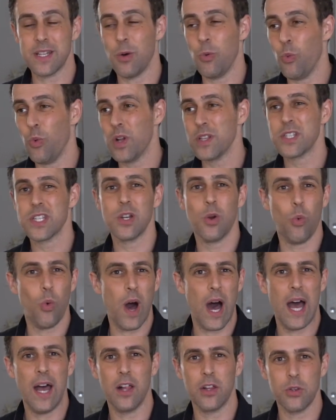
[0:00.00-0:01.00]
Now, once in a
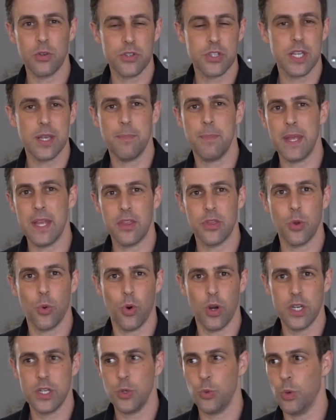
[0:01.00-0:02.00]
while, you'll see Pete
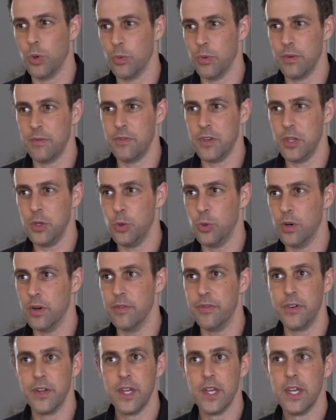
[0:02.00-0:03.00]
Thorn do a review
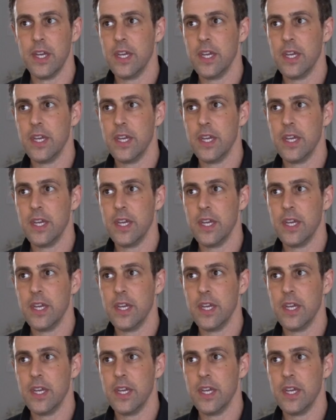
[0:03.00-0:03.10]
of,